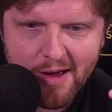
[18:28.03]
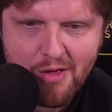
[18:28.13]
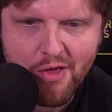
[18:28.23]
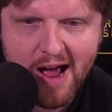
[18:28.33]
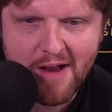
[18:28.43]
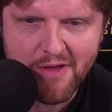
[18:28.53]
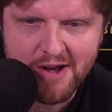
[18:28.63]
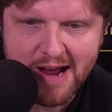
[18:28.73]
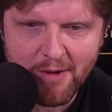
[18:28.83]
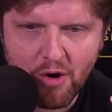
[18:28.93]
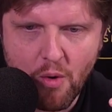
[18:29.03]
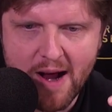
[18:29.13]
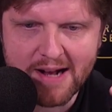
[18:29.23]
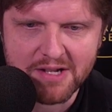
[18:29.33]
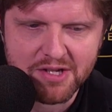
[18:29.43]
that the
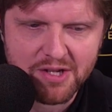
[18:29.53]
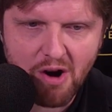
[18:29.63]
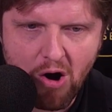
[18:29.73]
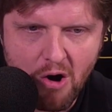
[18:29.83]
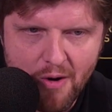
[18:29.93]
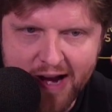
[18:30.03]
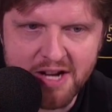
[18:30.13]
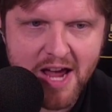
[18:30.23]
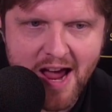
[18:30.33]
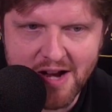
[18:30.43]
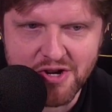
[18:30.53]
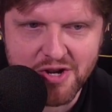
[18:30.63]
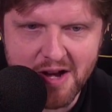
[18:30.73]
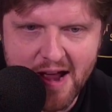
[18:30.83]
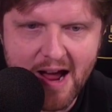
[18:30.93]
Democrats are engaged
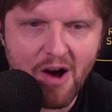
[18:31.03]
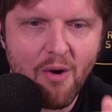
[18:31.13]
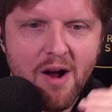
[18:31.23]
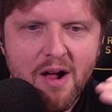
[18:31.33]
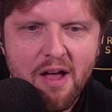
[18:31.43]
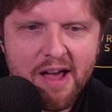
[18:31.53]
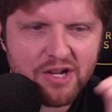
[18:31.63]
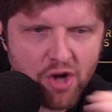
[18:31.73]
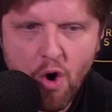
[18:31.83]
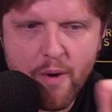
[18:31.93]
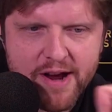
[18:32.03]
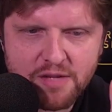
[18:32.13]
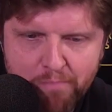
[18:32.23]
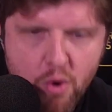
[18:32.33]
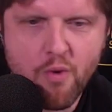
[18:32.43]
in now. It's
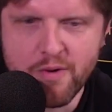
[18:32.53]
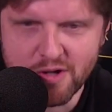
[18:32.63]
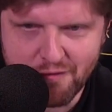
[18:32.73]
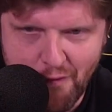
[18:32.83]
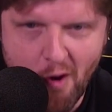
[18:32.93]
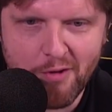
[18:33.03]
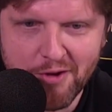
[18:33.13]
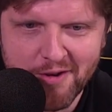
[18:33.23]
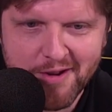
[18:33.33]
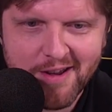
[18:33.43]
always Putin's fault.